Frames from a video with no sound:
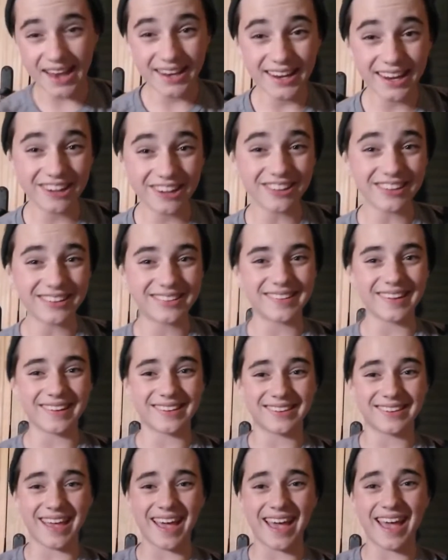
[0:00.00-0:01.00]
And needless
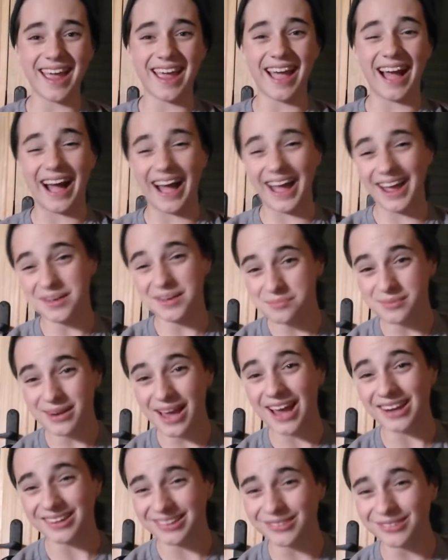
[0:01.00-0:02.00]
to say, I am
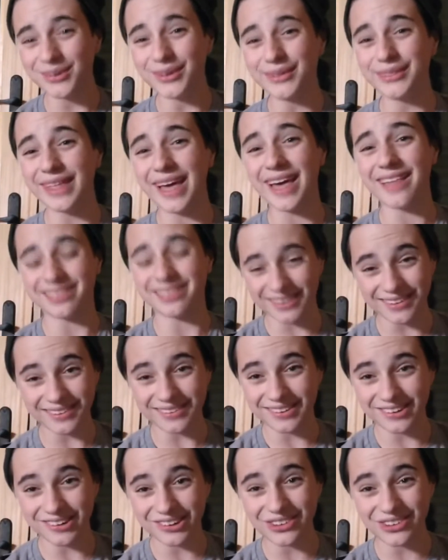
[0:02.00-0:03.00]
not doing that
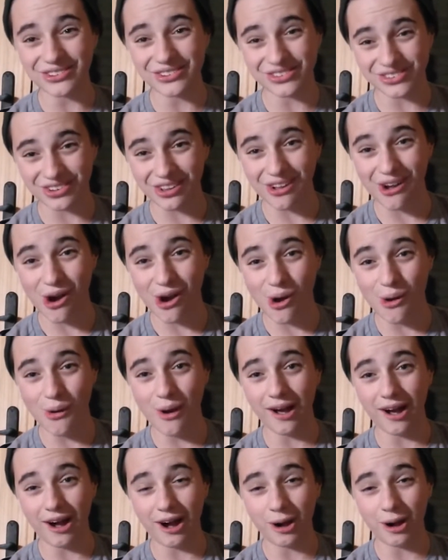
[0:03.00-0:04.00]
this year,
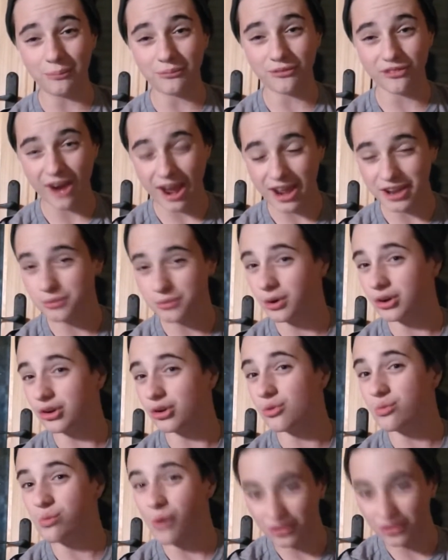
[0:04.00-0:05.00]
so um, for
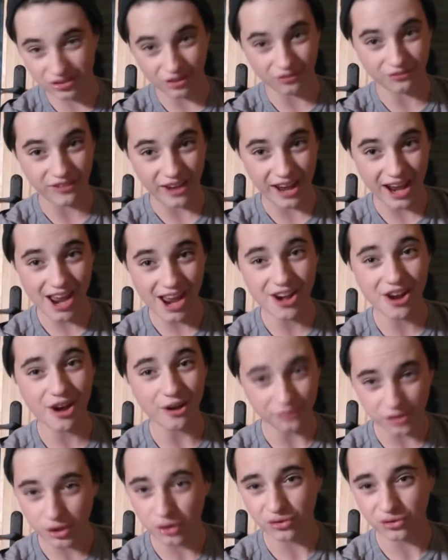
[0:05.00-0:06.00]
anyone who was a fan
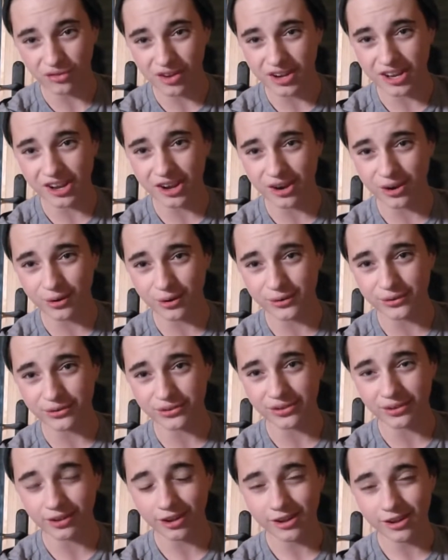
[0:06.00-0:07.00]
of those
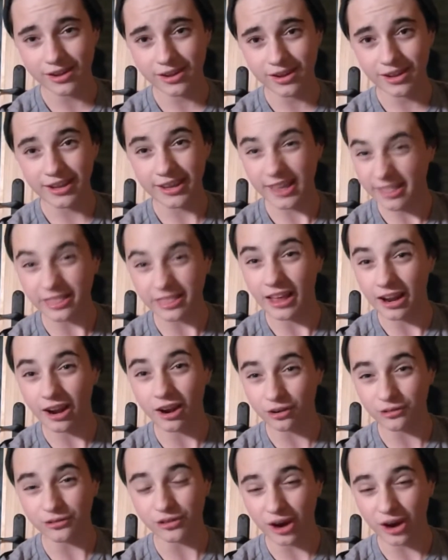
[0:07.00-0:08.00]
videos, get that
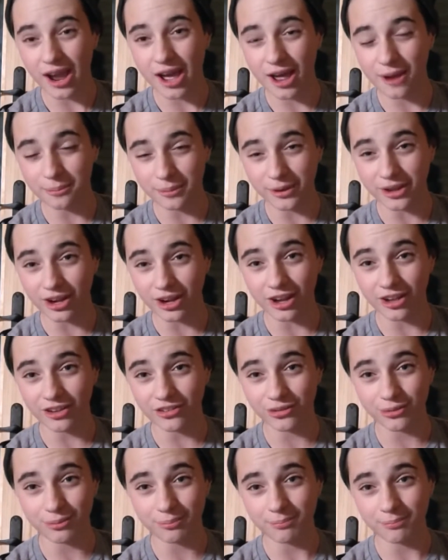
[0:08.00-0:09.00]
out of your head,
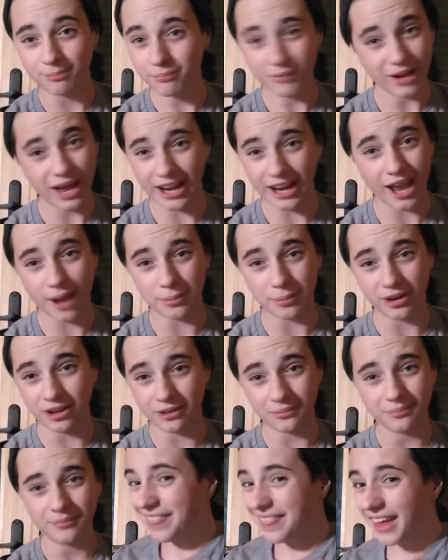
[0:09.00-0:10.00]
because not
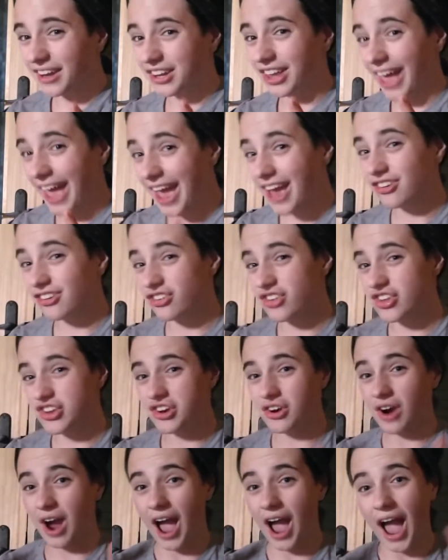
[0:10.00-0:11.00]
happening. And then last
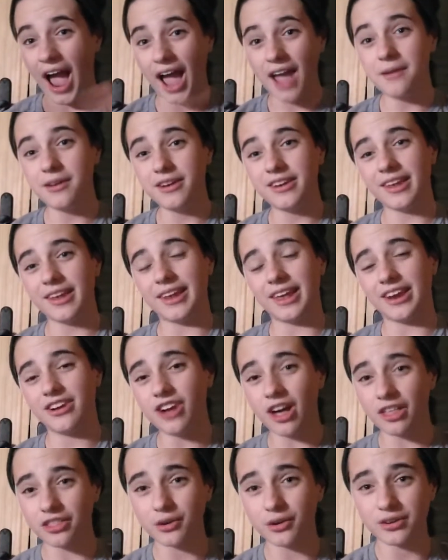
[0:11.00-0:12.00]
year, I did
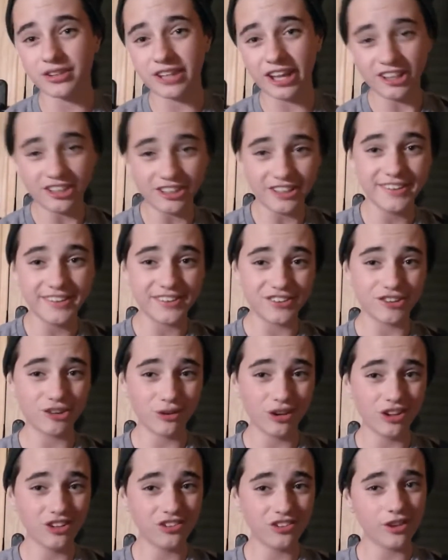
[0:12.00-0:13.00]
another daily
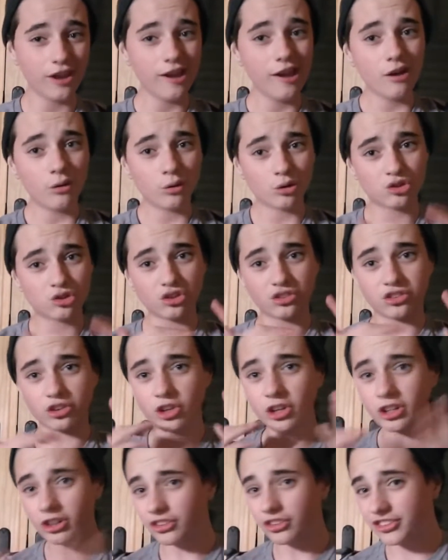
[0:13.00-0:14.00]
series, which was a
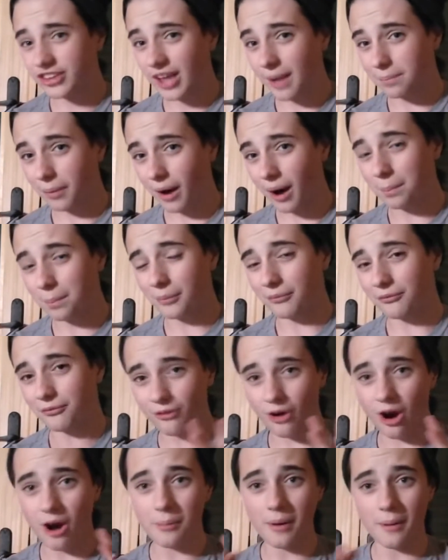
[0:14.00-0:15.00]
little step up
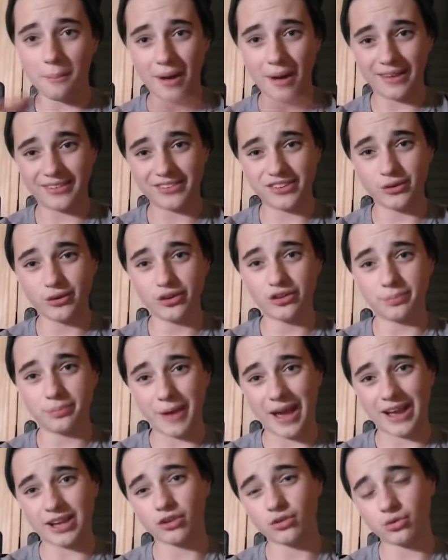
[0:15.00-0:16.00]
from my series
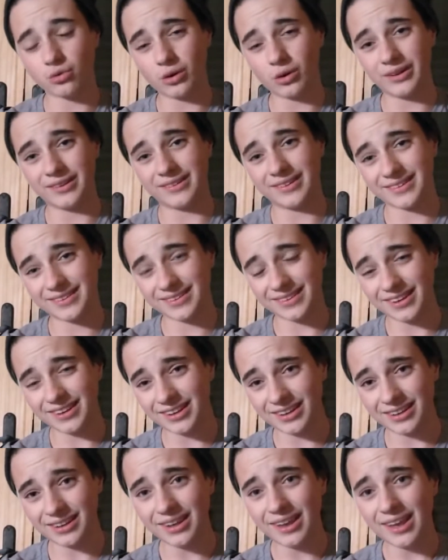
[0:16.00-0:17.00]
back in twenty
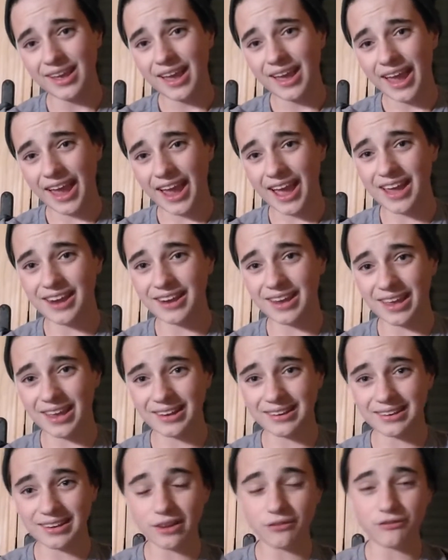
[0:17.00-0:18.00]
sixteen, and
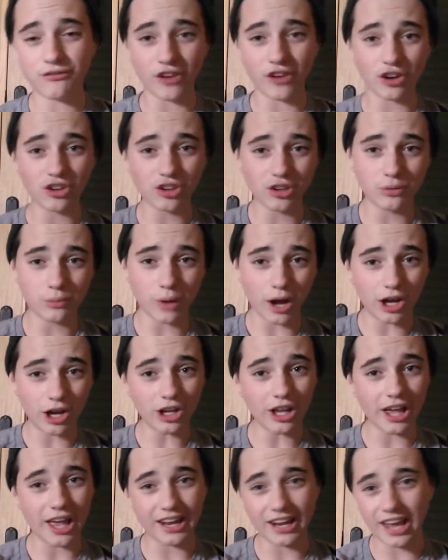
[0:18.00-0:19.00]
it did fairly
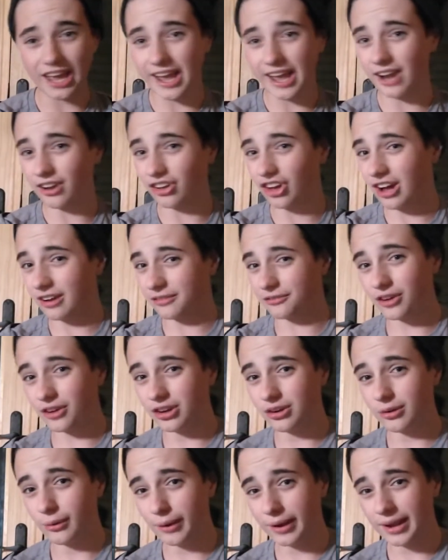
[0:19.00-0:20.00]
well, and I had a lot of
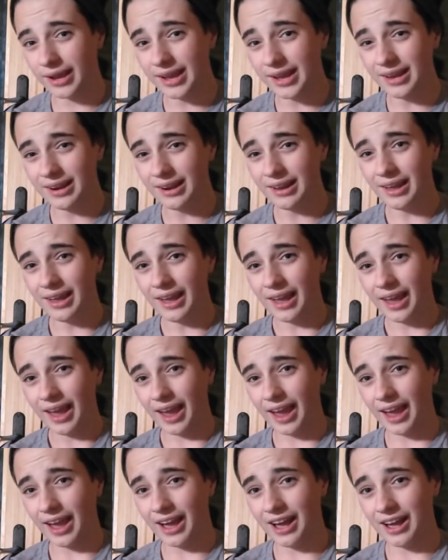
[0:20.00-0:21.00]
fun doing it,
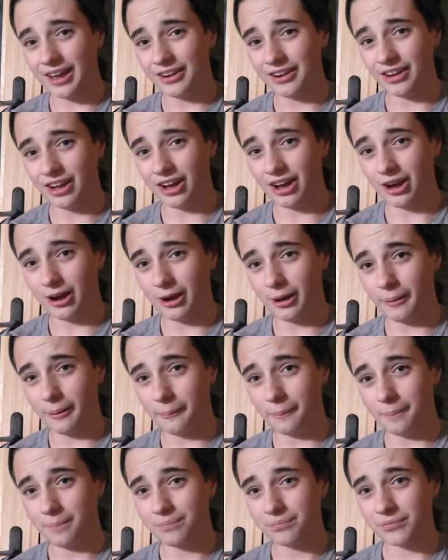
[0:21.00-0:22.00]
and
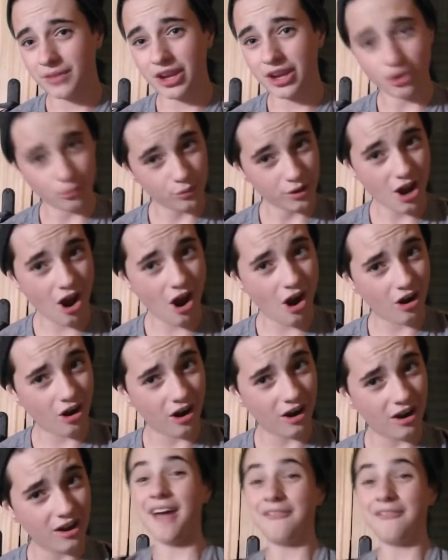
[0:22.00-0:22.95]
um, here we are.